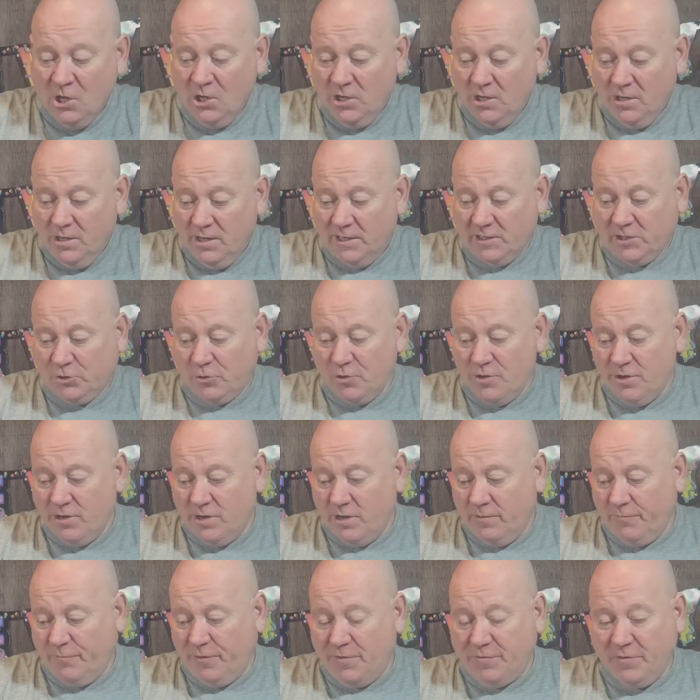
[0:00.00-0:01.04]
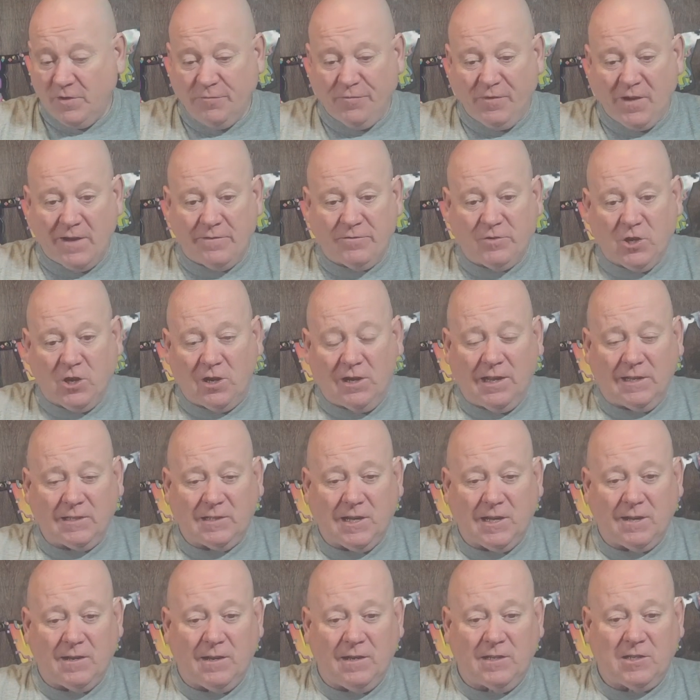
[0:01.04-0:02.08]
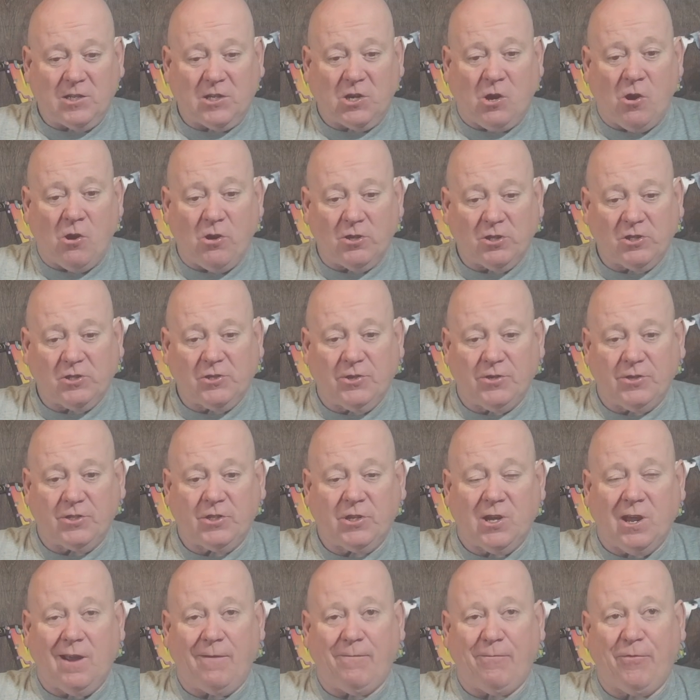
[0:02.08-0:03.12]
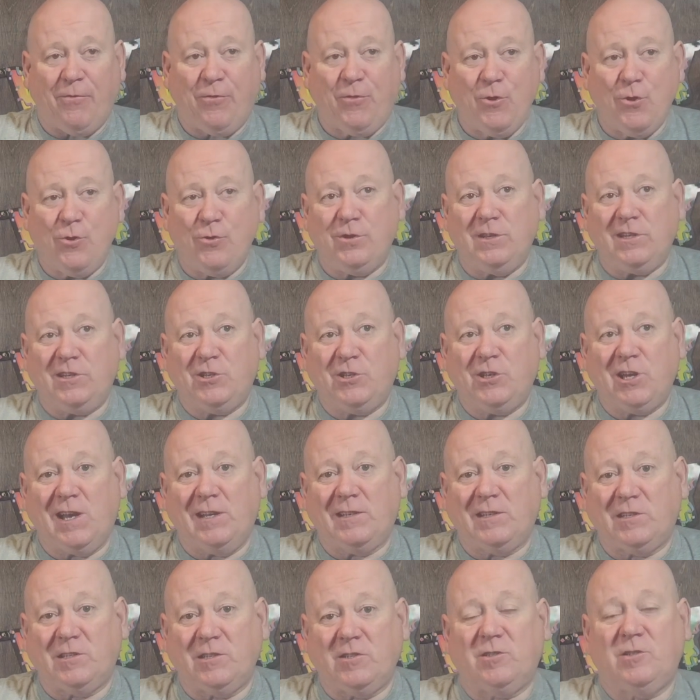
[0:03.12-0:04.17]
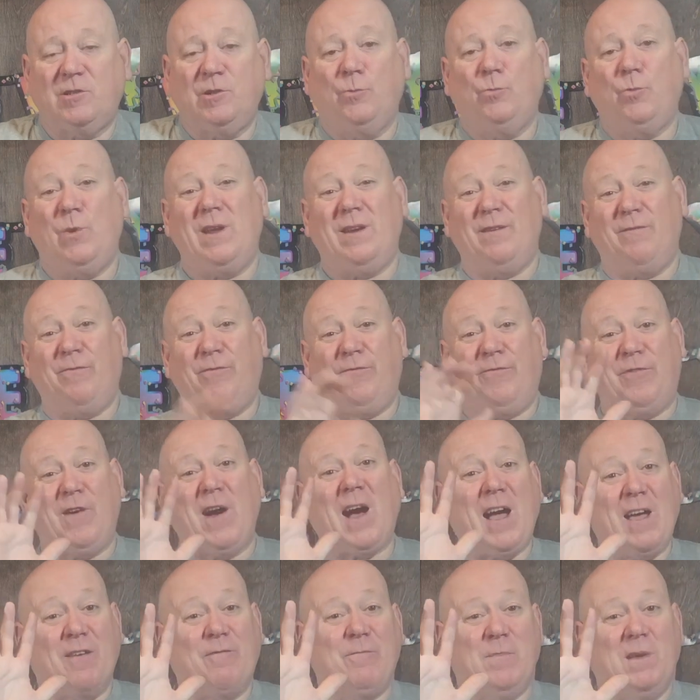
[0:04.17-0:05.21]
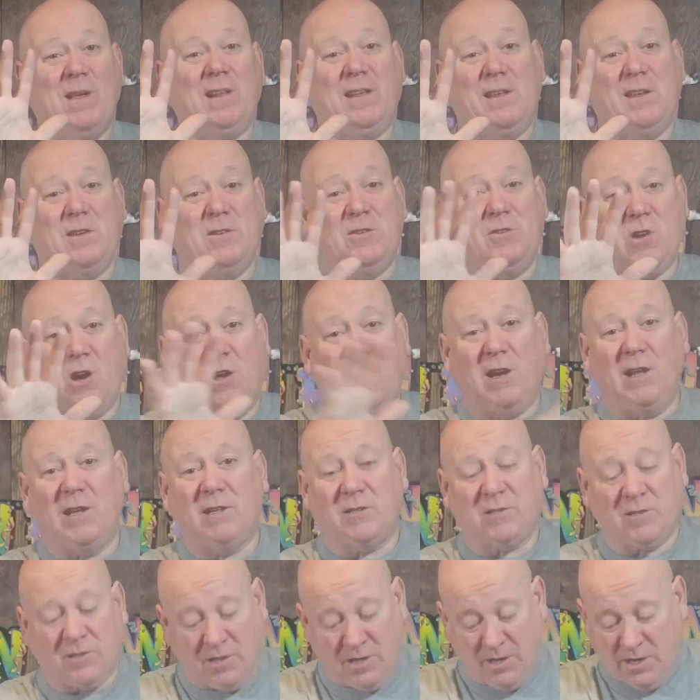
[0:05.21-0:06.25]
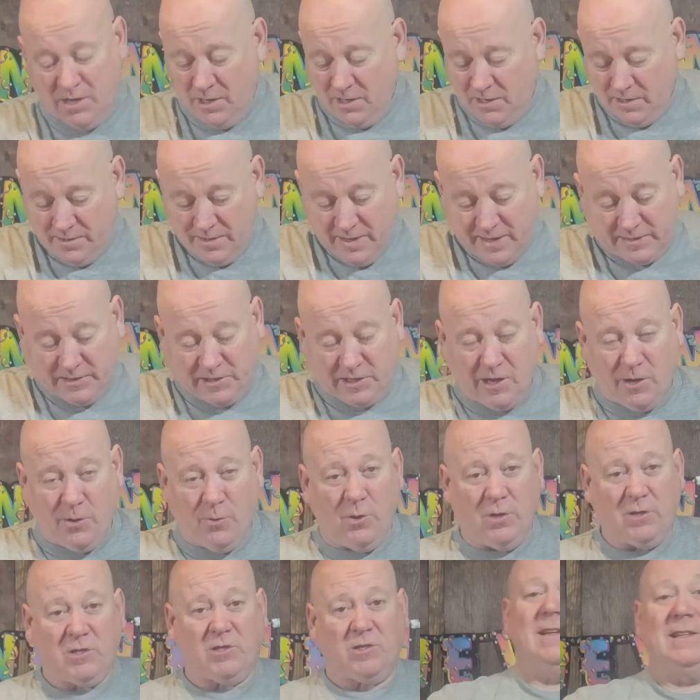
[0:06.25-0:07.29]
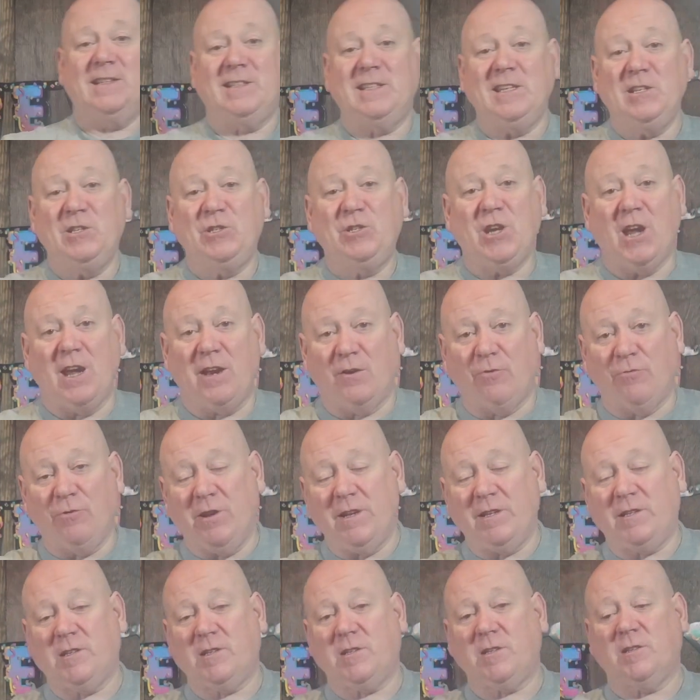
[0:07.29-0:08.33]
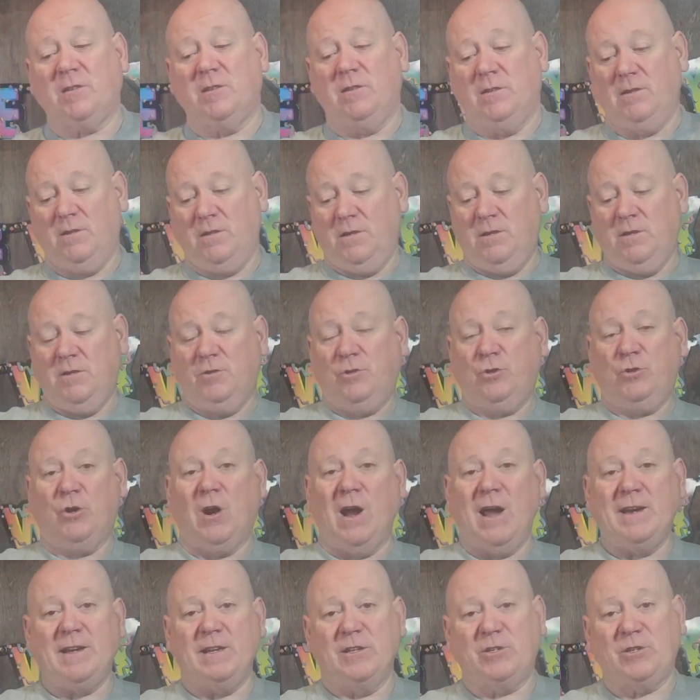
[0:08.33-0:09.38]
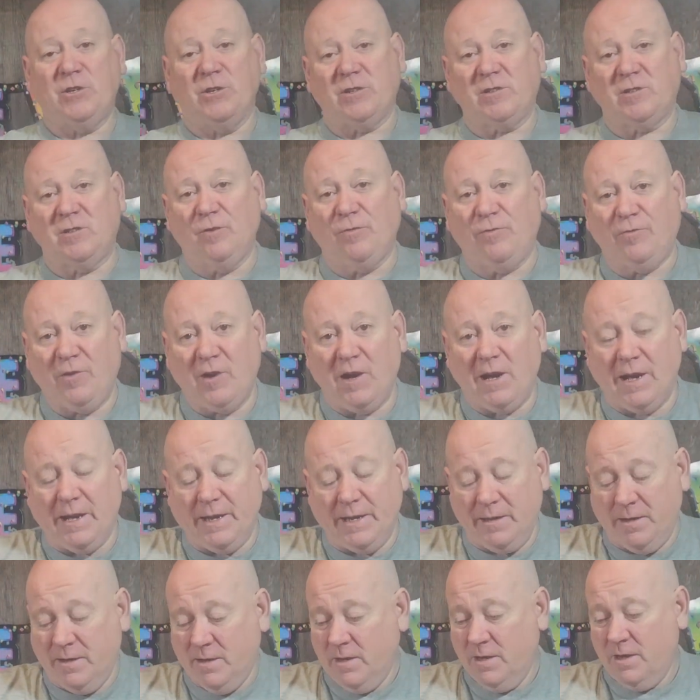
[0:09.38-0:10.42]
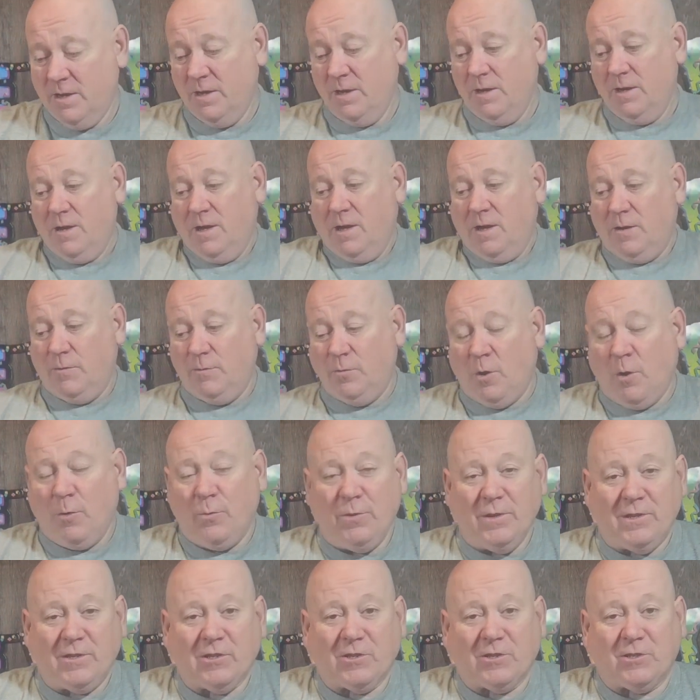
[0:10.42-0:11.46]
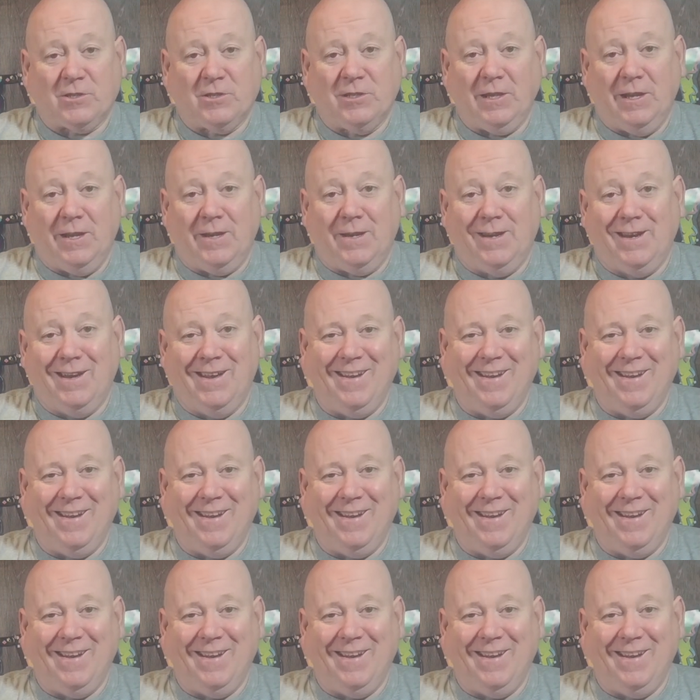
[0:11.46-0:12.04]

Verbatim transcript: That's $355 that it cost us to have 30 chances to win $5 million. And that's how us degenerates try to justify what we just did.